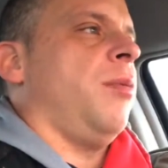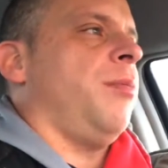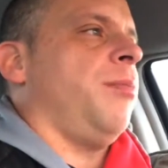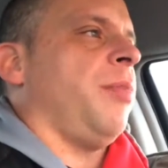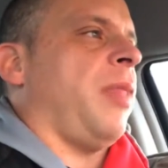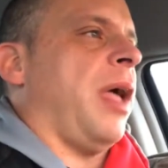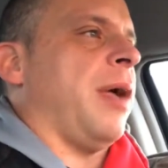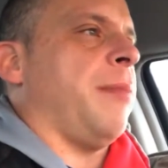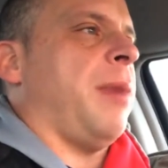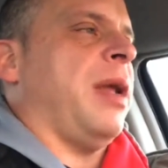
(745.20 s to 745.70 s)

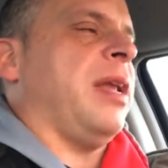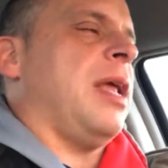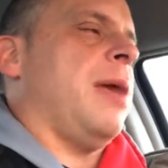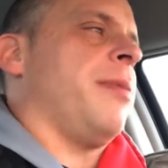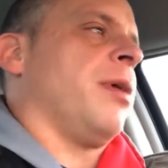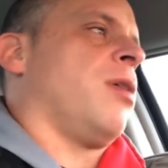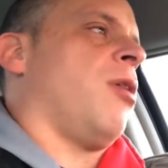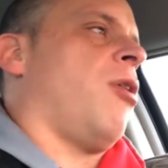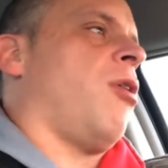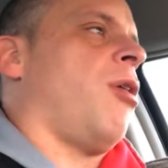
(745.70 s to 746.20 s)
like my
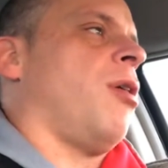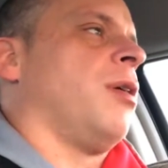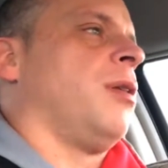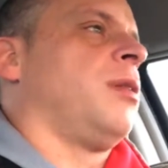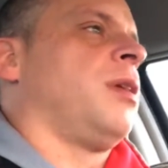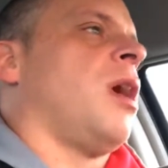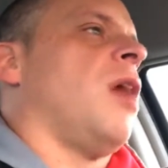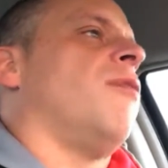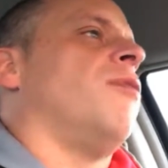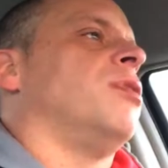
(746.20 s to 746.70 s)
debit
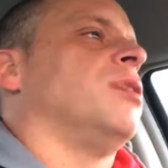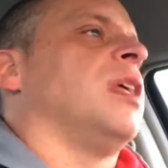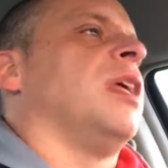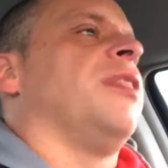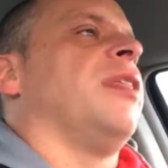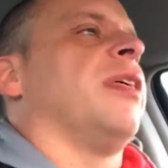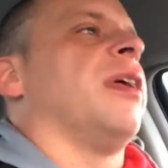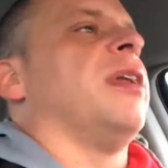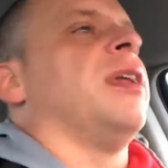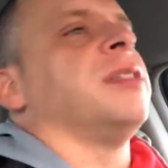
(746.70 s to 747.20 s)
card covers
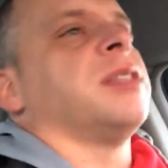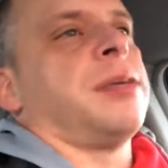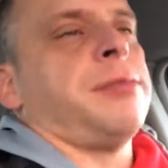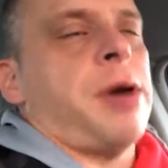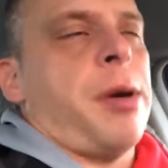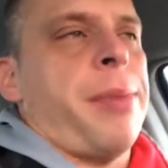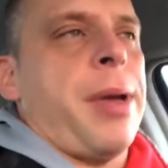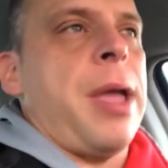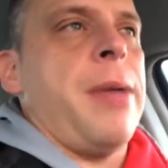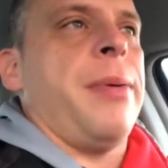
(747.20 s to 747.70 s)
anything that doesn't come
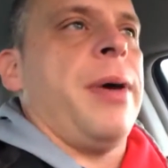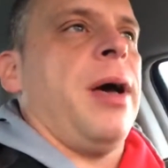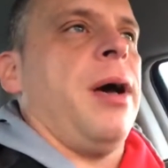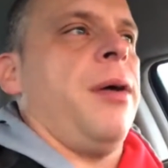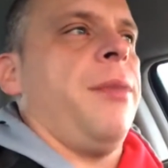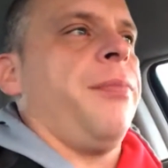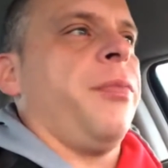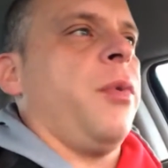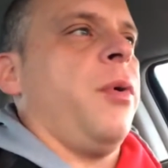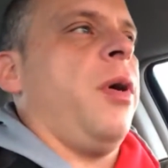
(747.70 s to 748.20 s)
out of
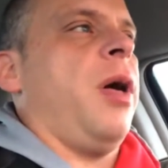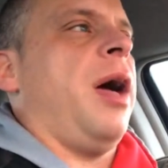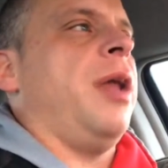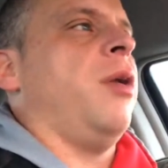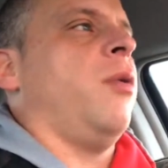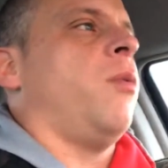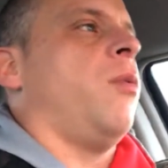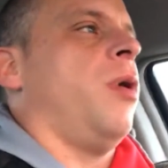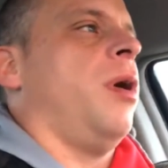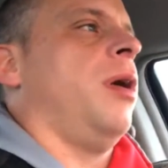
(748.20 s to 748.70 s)
PayPal. Well, I
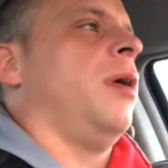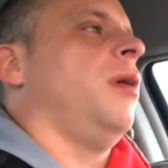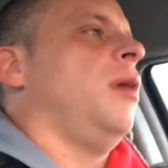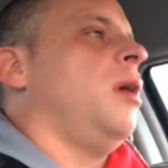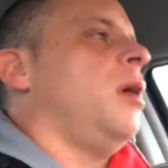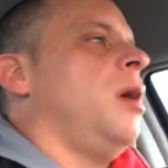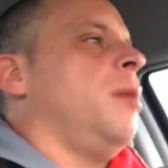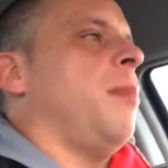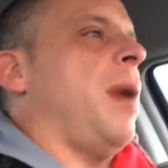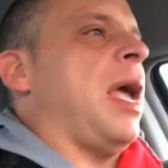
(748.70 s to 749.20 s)
don't want
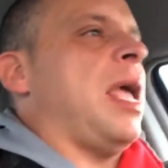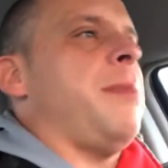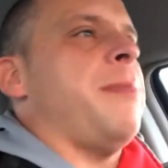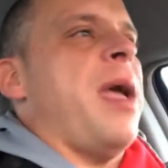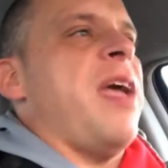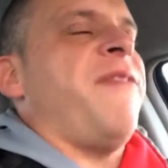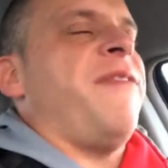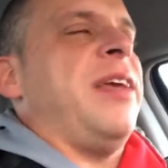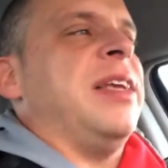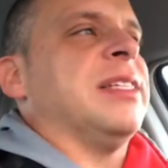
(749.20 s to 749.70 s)
my
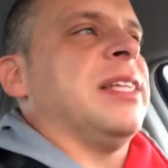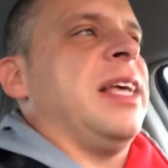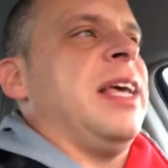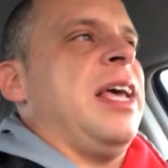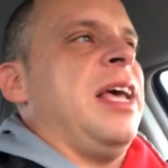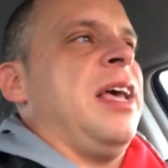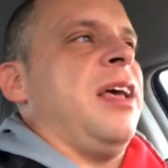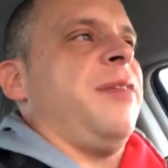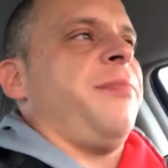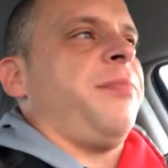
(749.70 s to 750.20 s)
eBay fees to
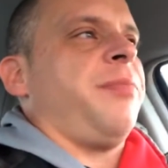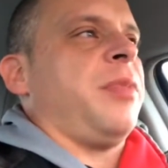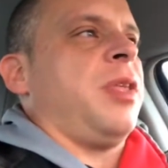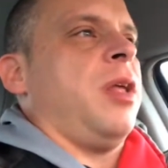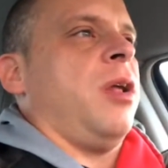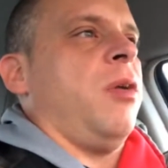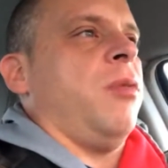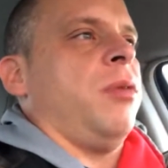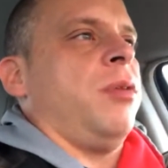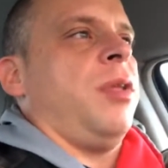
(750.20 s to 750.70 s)
hit,
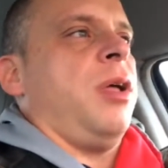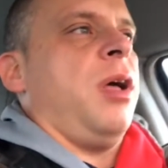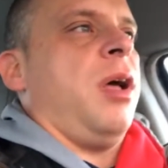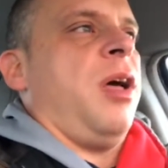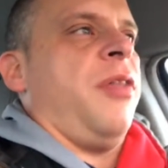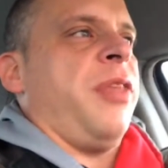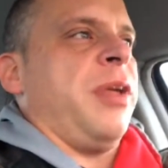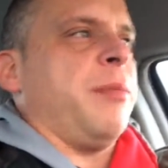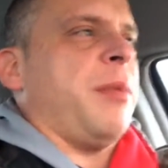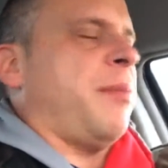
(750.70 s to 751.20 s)

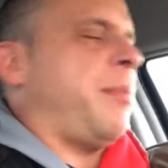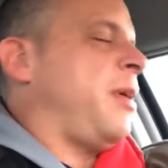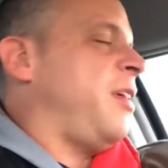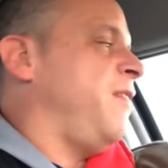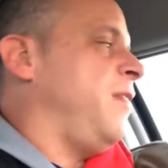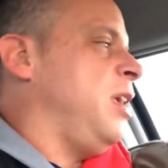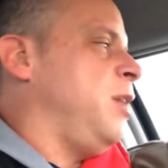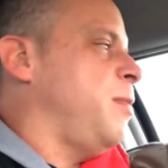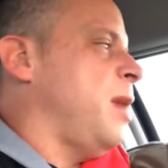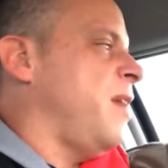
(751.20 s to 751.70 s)
I think my
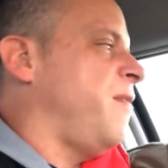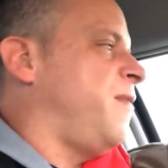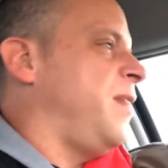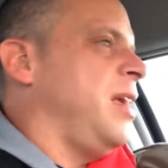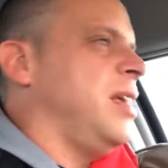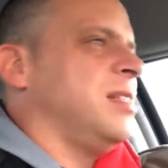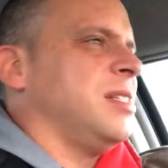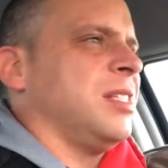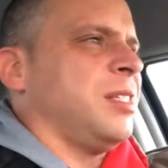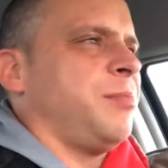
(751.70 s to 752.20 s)
eBay
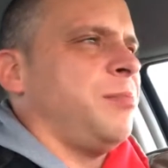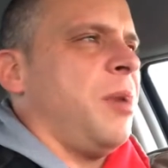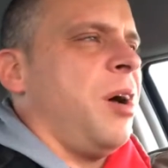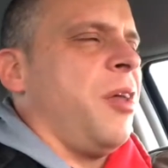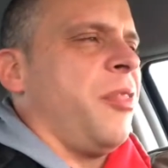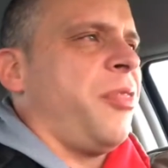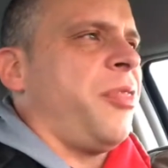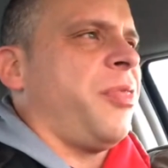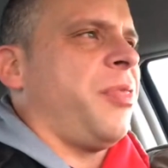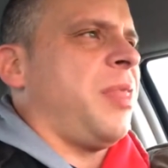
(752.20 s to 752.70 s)
fees this
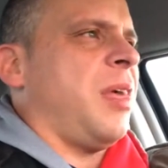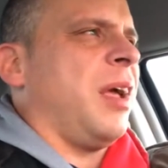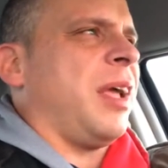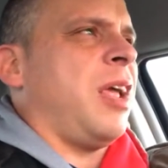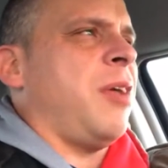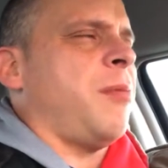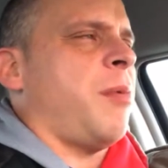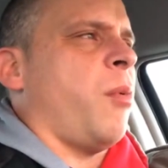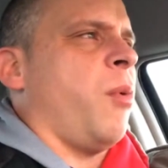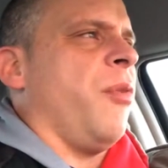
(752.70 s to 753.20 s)
month, I
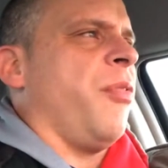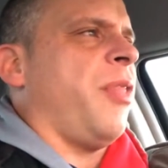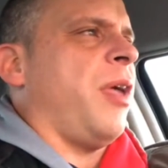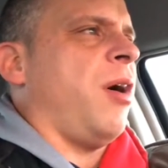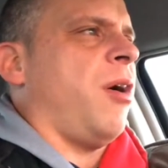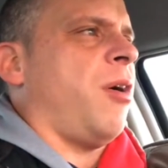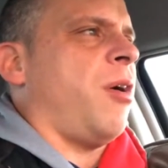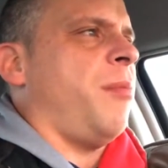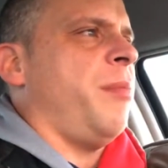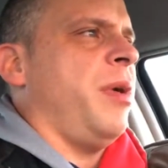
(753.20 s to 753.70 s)
can't remember what they
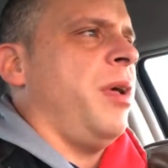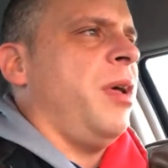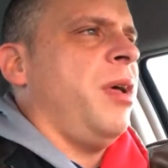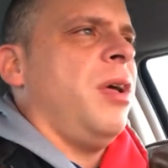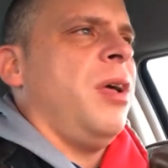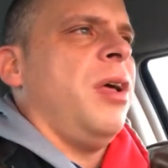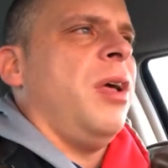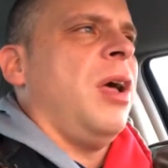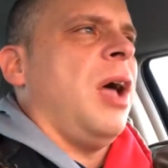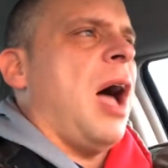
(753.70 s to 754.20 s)
are, but
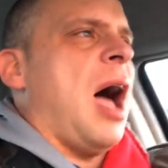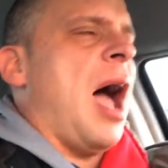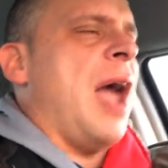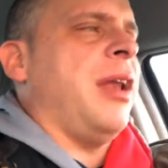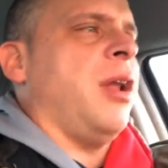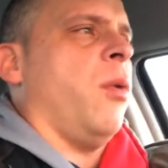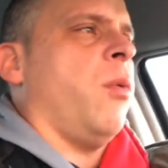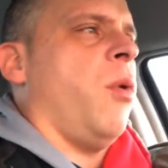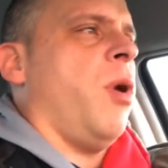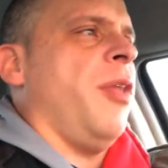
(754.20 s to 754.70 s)
I
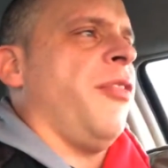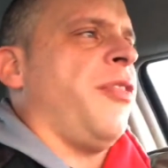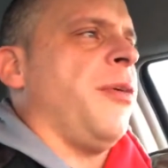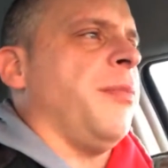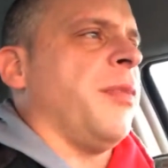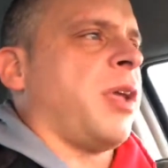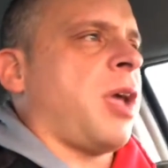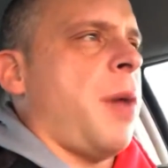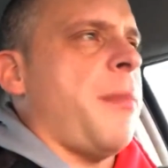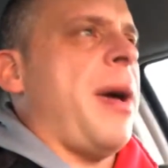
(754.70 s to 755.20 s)
don't want them
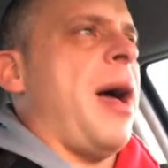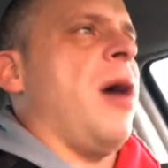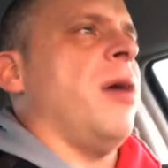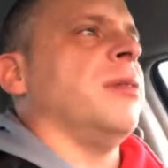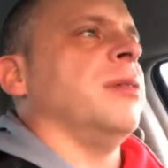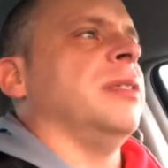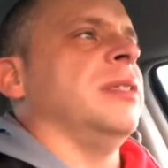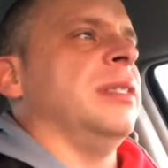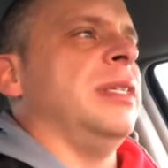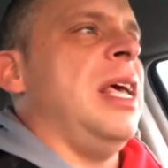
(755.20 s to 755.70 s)
to come out
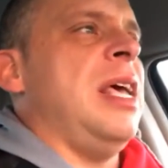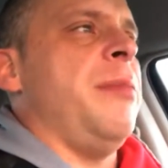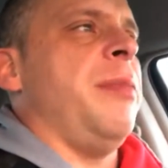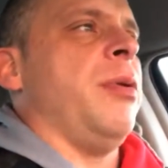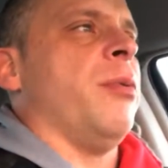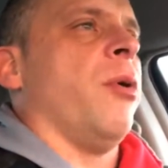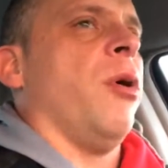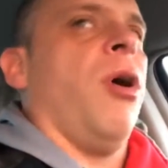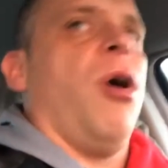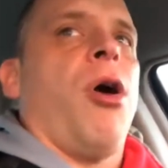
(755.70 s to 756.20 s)
and hit me
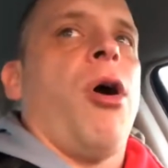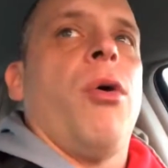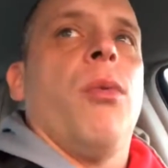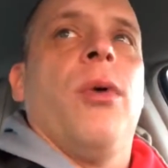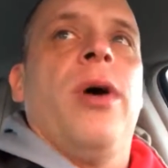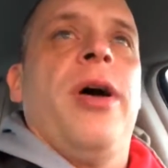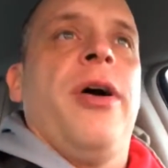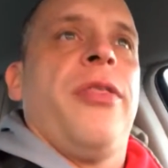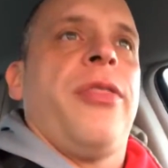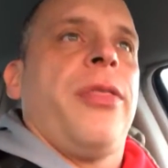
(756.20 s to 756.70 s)
real hard
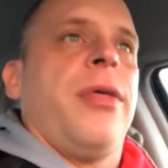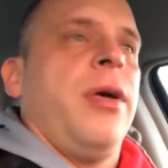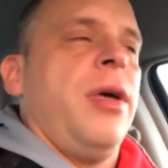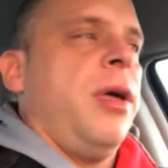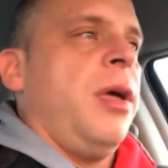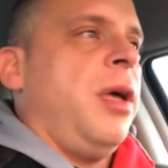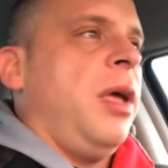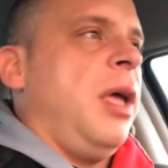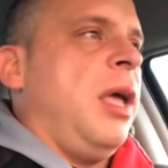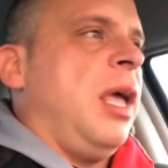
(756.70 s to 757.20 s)
with
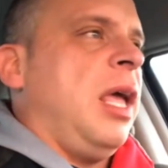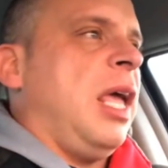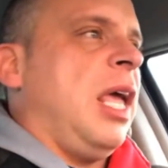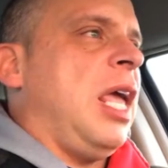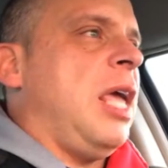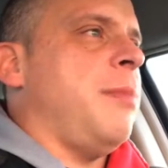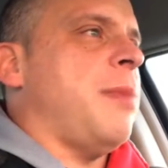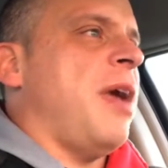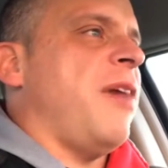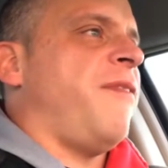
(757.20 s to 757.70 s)

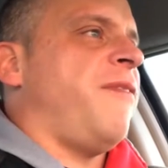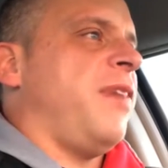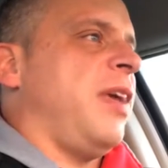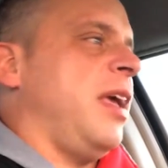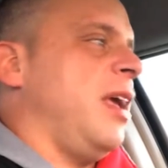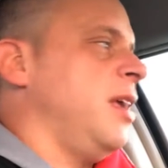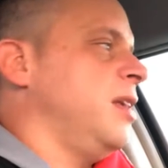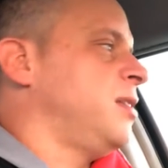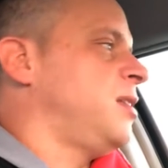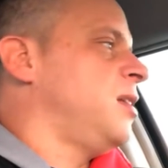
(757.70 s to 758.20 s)
eBay
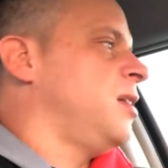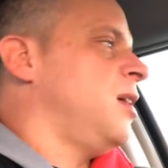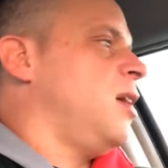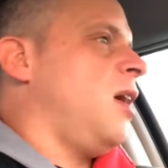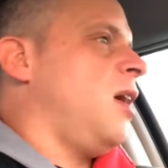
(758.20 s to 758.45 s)
fees,